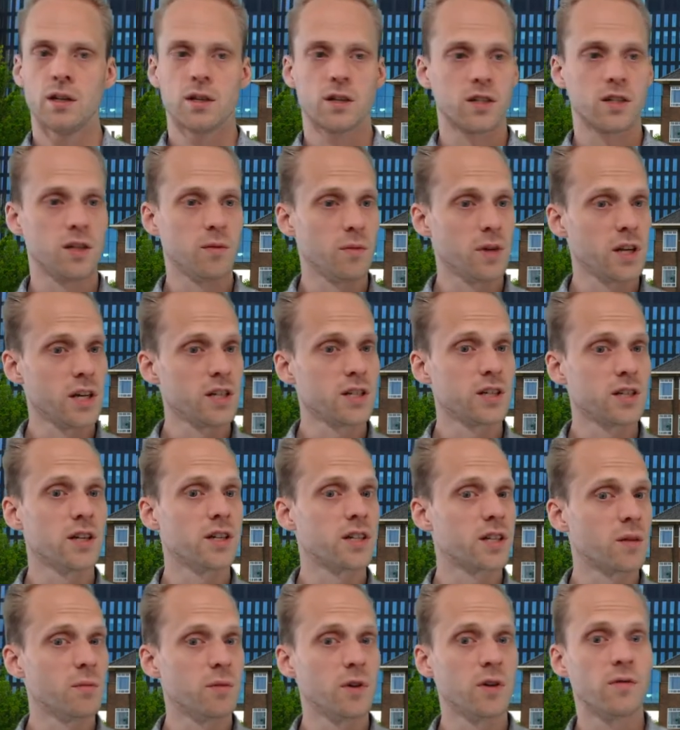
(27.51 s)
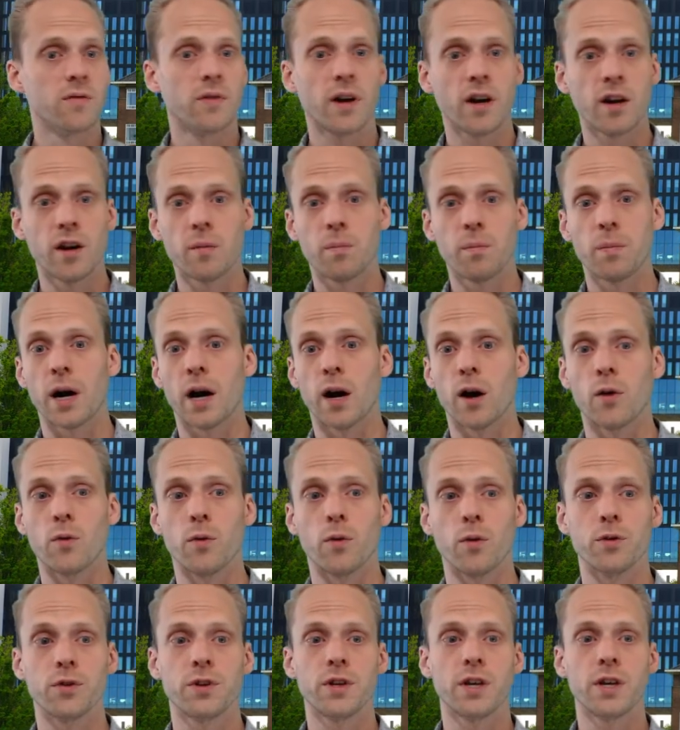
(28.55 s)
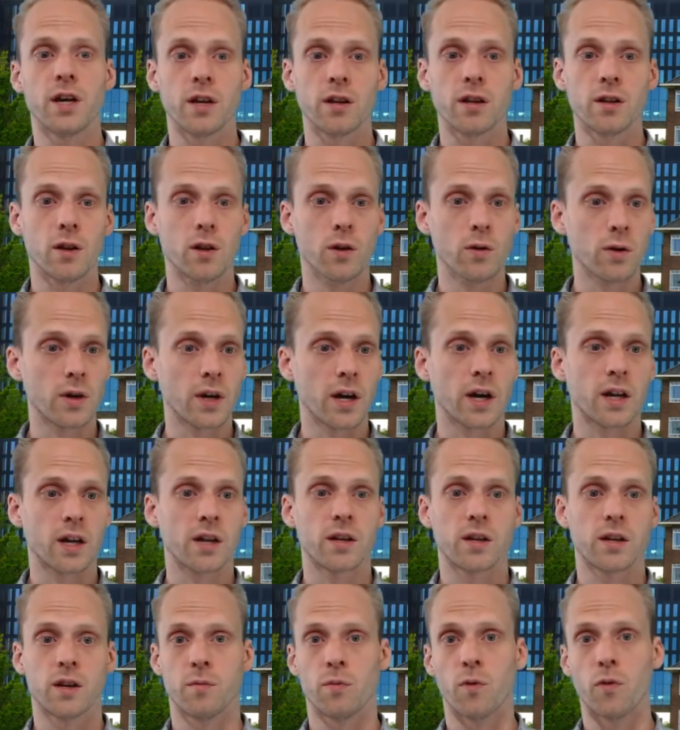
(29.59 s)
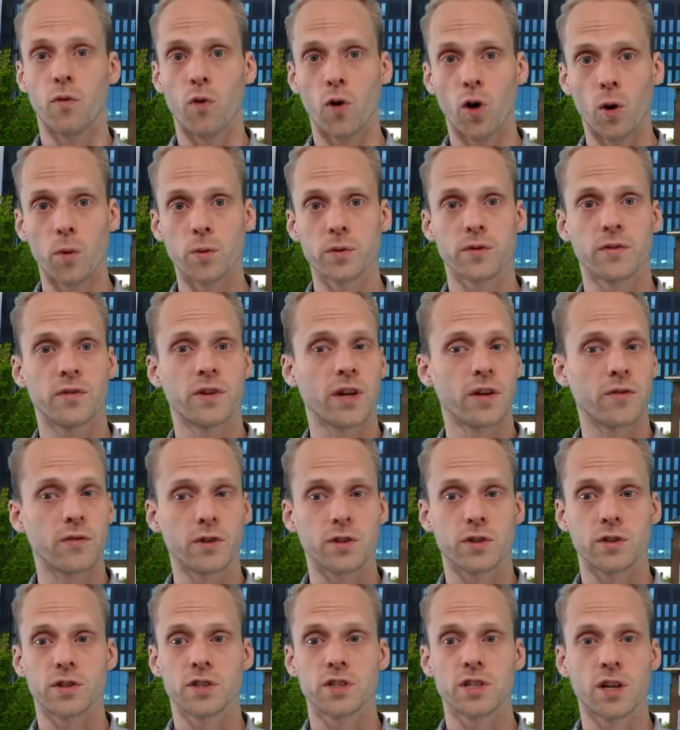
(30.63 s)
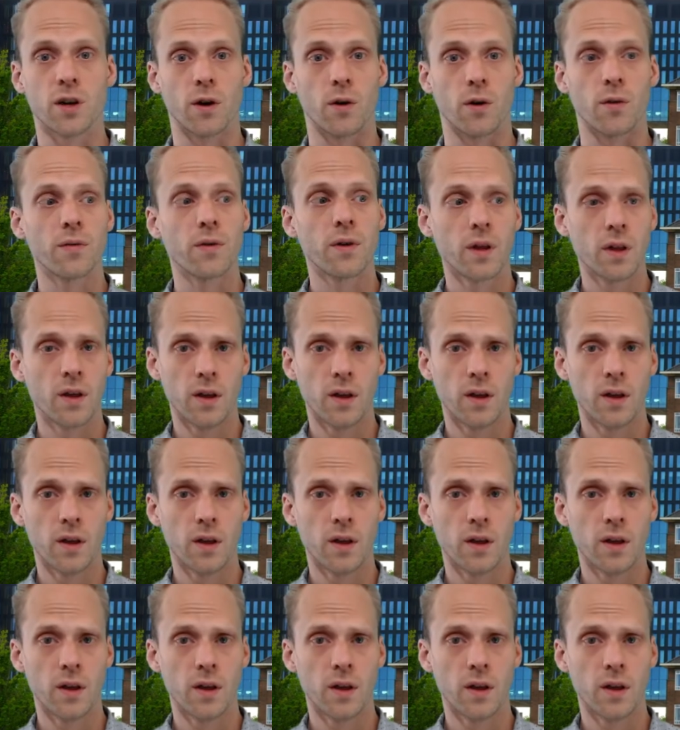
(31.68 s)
Simulations simulation studies can be a very powerful thing to look at the uh, performance of networks yourself.